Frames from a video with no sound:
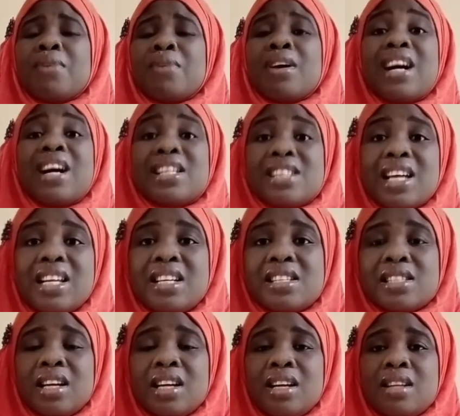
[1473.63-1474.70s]

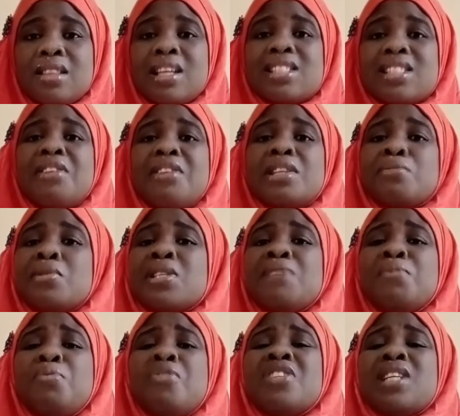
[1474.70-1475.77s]
catalysts that are
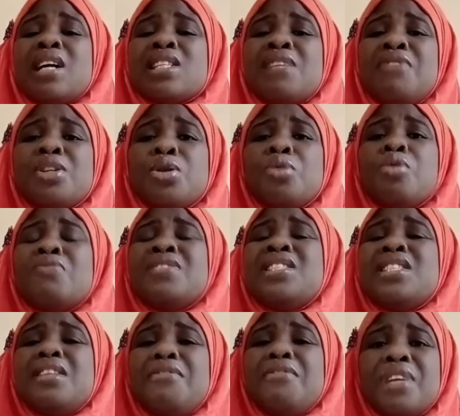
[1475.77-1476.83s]
responsible for the activation of
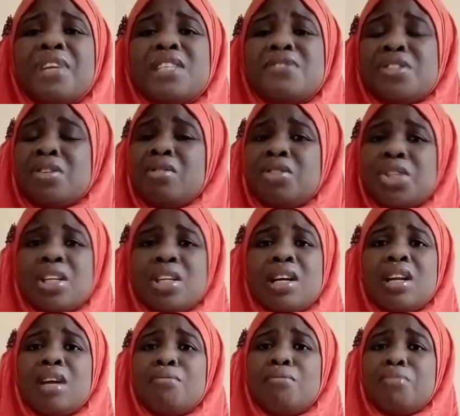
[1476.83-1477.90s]
different physiological
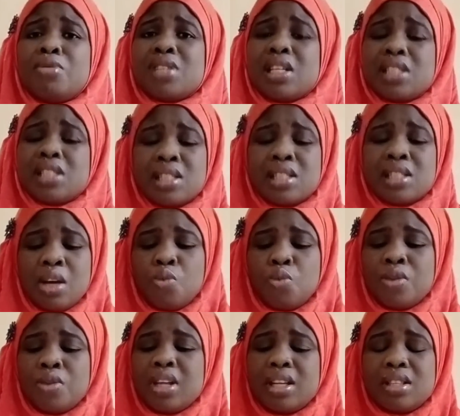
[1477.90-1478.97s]
processes
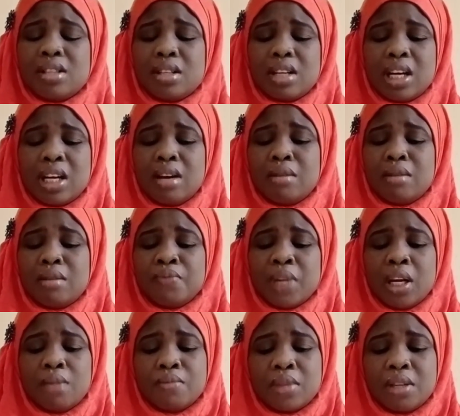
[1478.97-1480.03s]
within
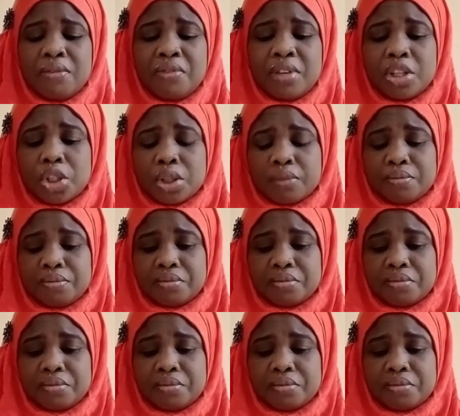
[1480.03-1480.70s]
the fish.